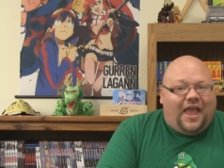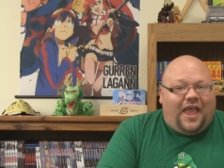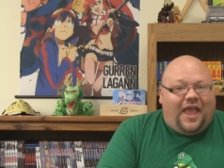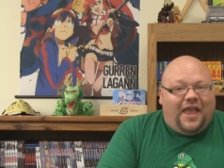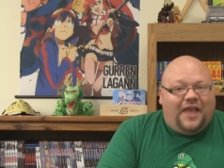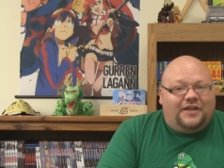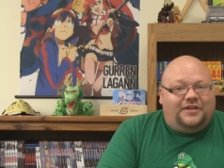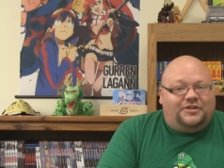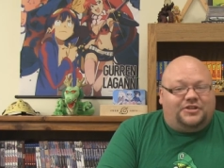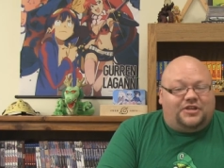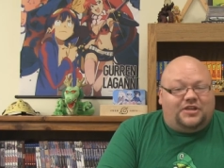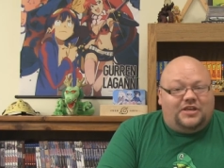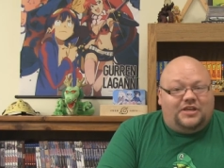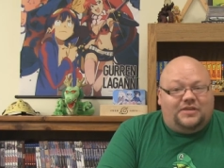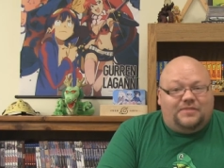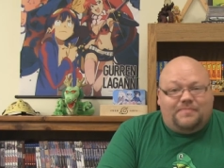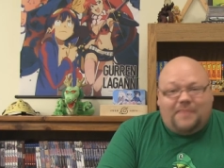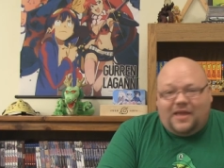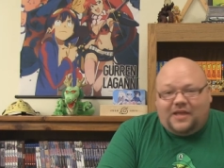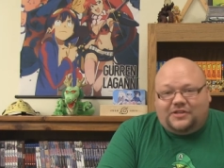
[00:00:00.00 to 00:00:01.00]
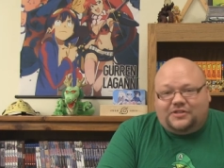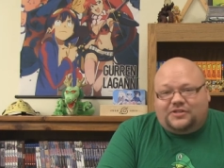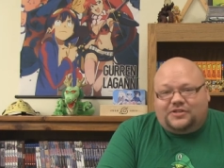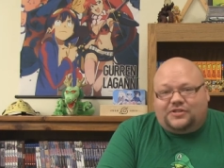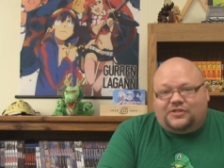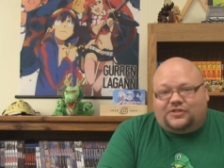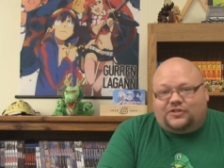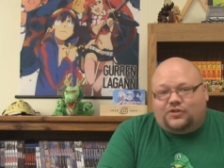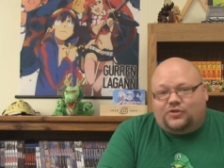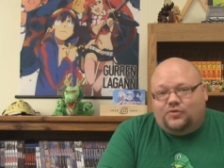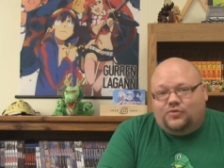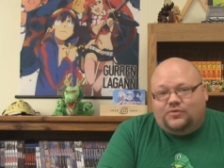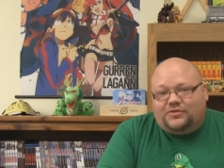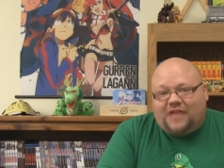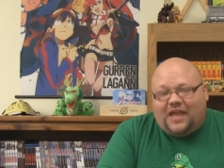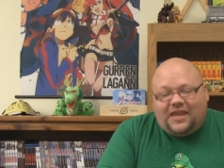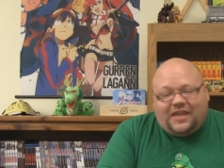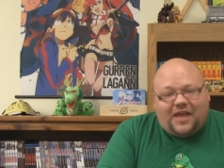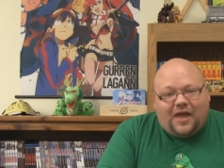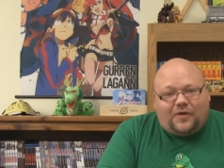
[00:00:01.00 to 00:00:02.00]
and she manages to
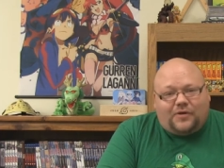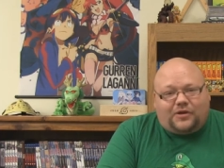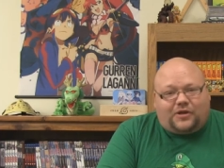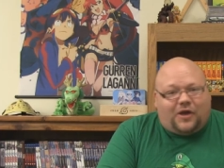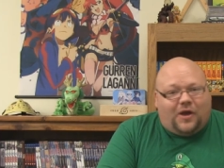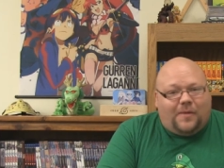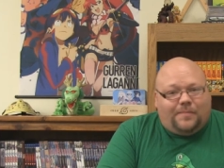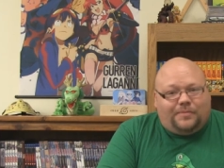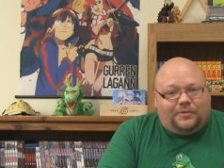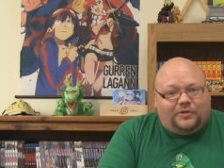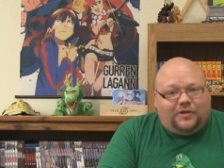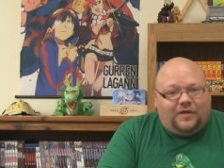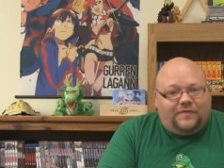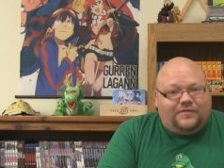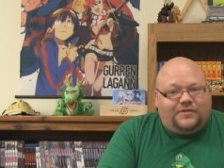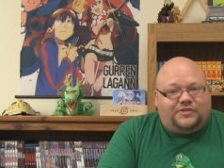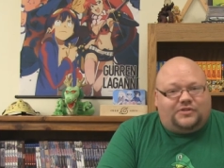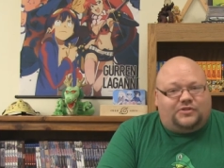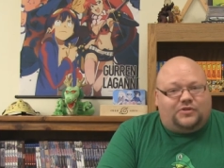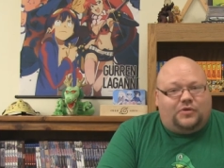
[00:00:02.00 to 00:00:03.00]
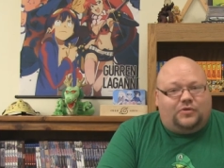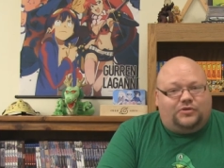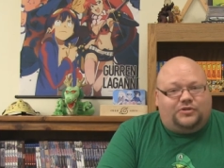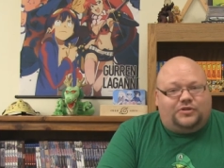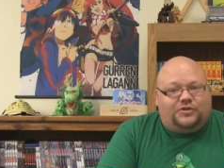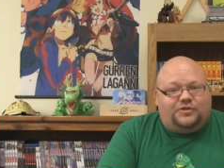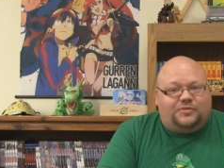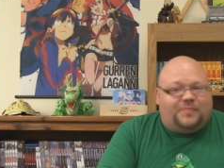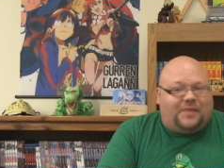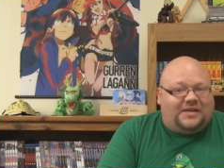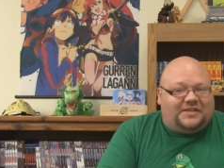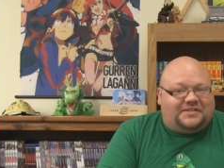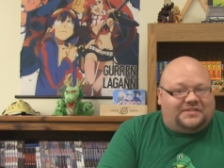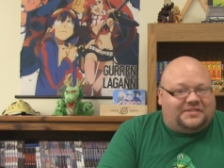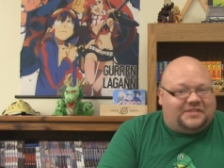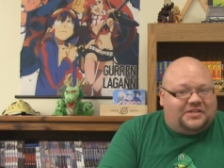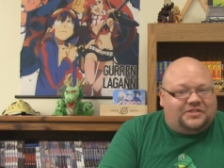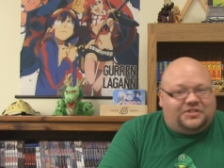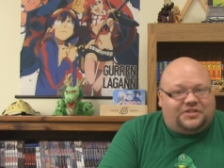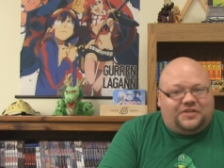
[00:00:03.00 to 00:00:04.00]
take out a couple of the soldiers by
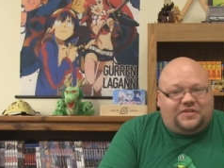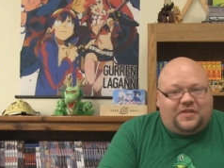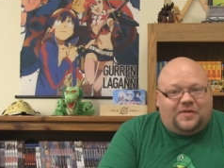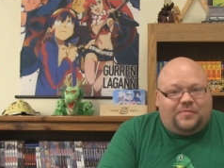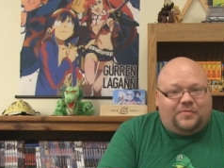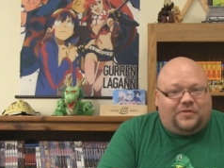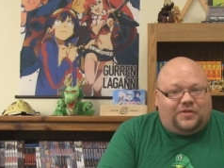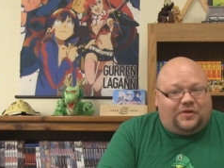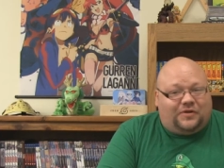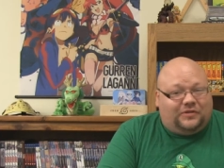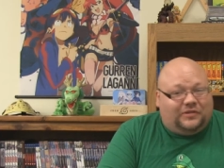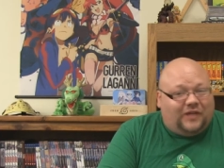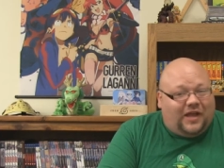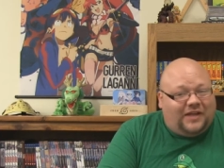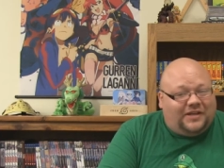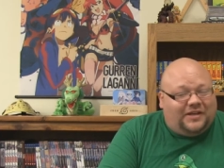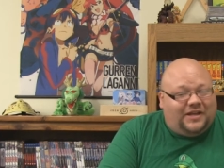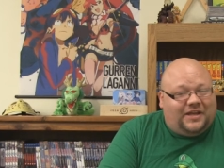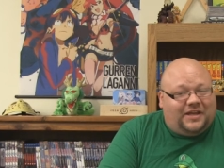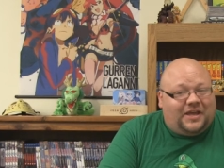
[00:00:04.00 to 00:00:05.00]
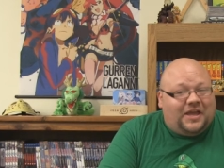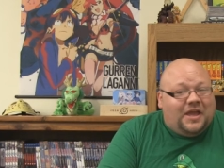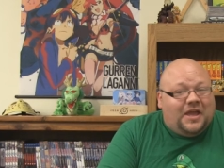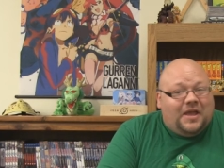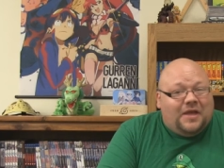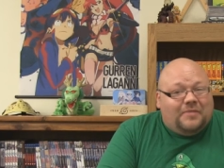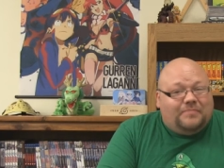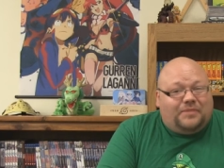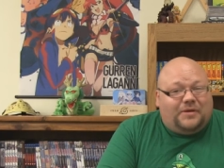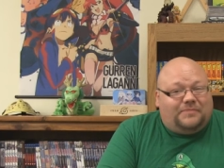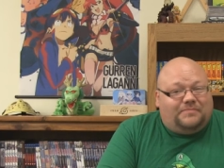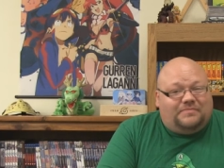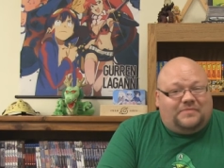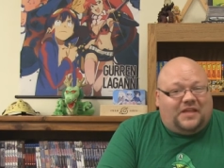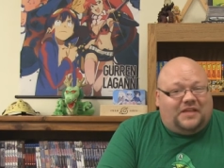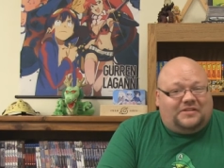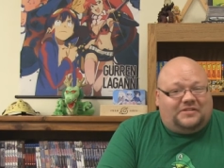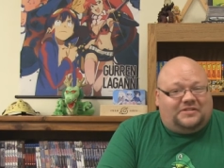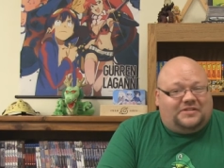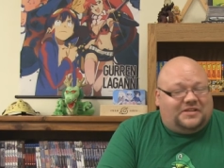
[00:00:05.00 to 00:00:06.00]
singeing them with her lightning, but
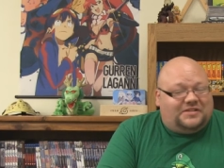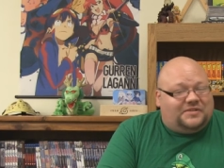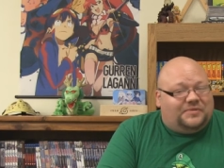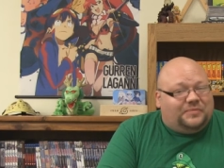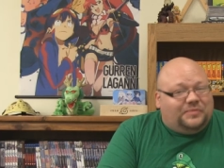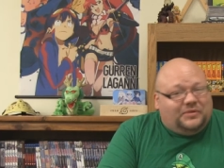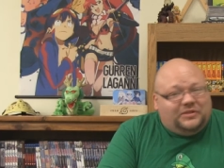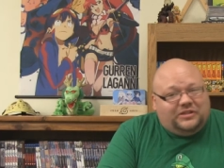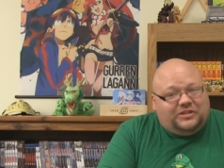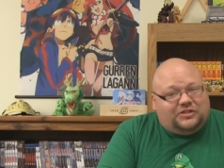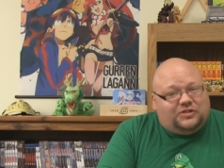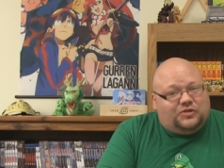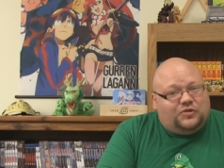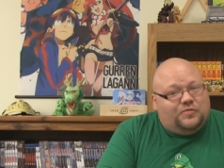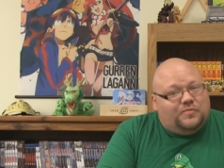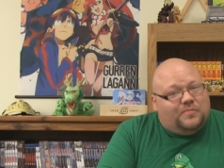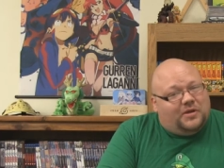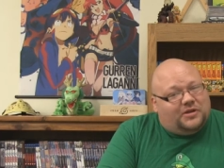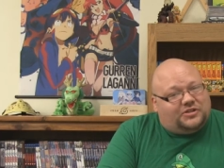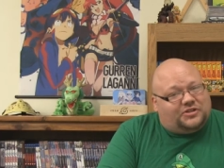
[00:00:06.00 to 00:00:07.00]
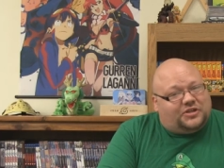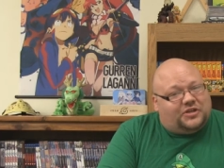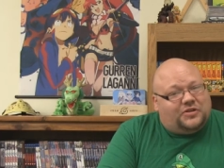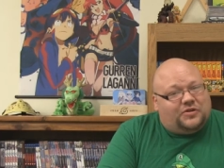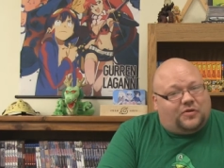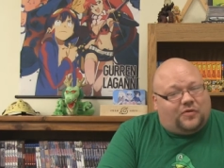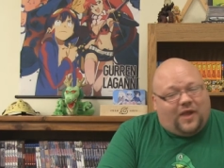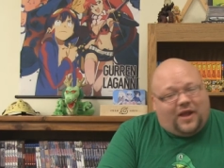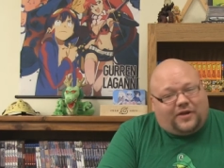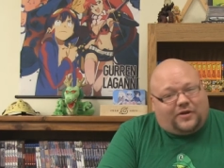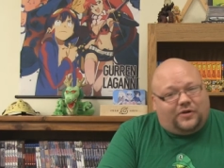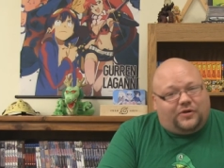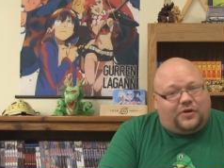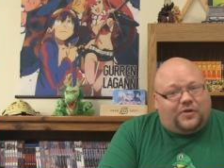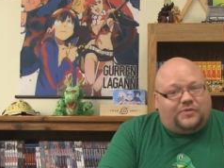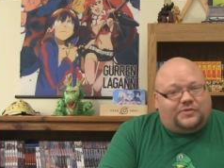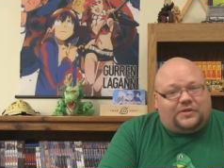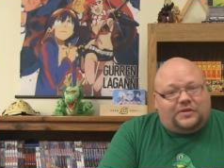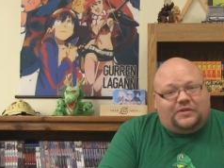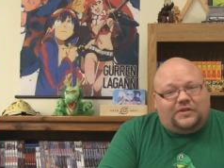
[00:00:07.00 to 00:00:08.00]
that doesn't really do much, and Cracker
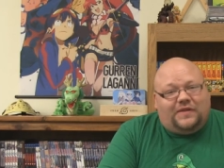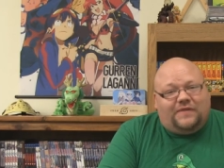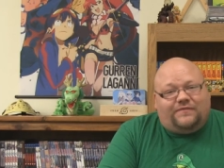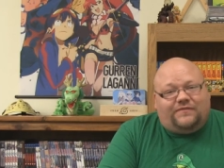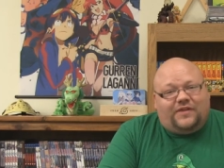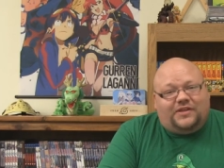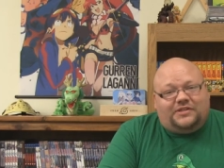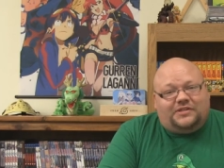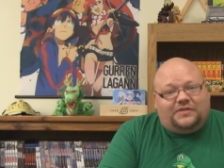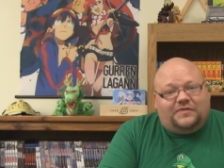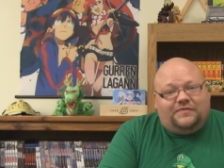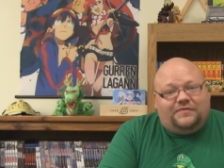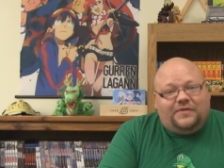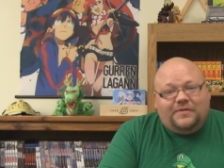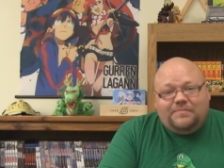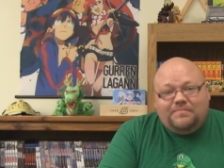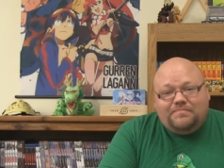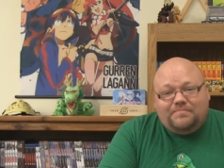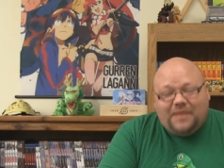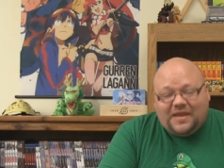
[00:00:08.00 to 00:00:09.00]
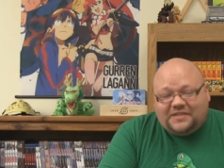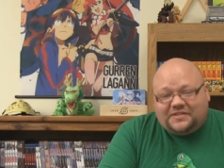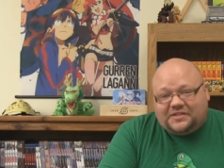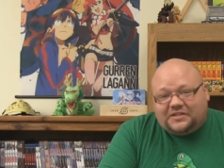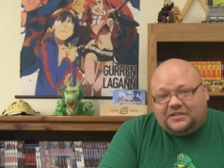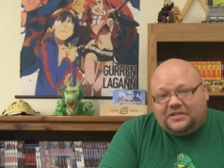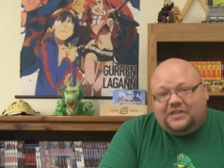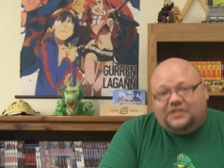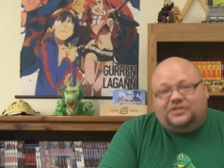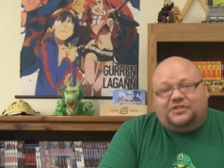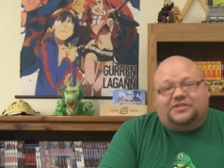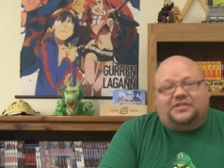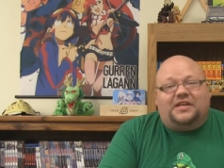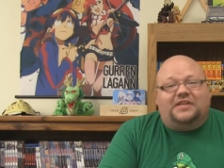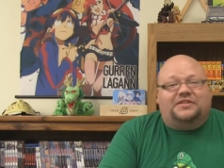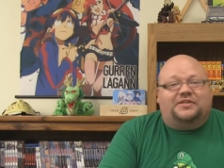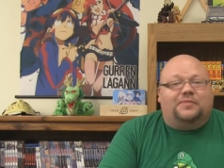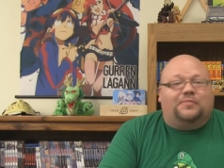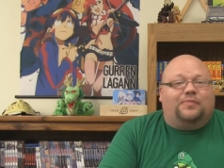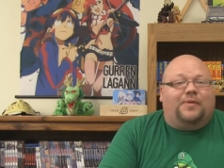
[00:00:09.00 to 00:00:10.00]
goes on the offensive and basically just
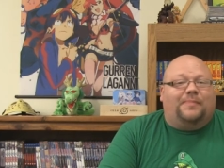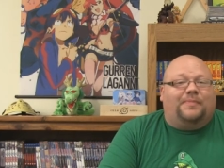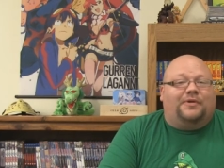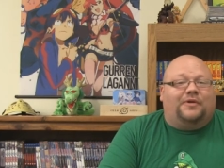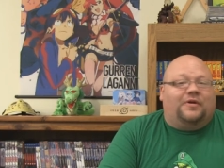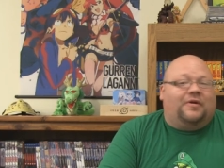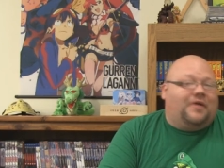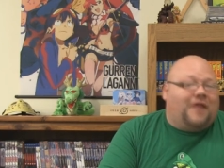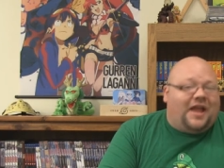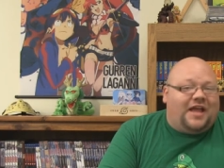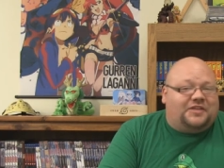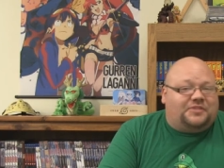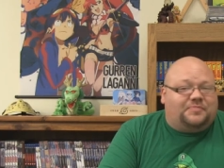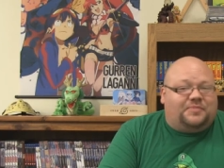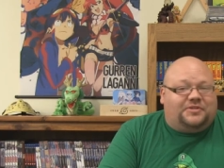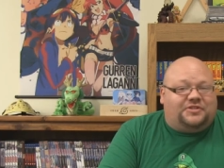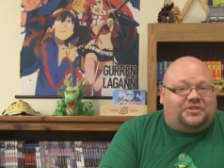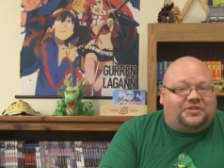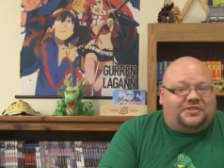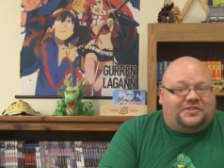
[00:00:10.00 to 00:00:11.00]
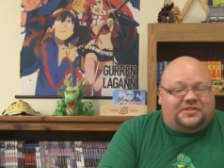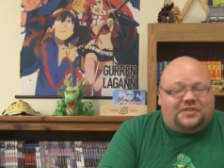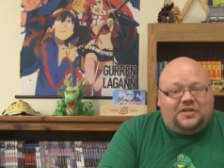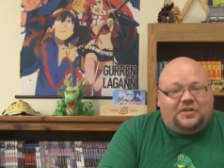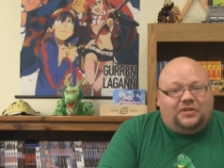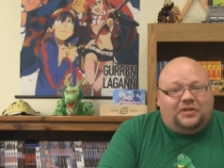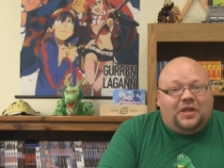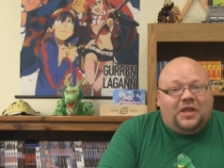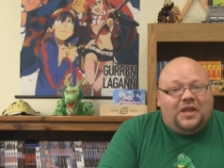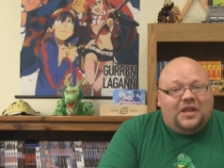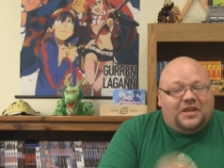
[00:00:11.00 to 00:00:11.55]
ends up whipping her ass, but she still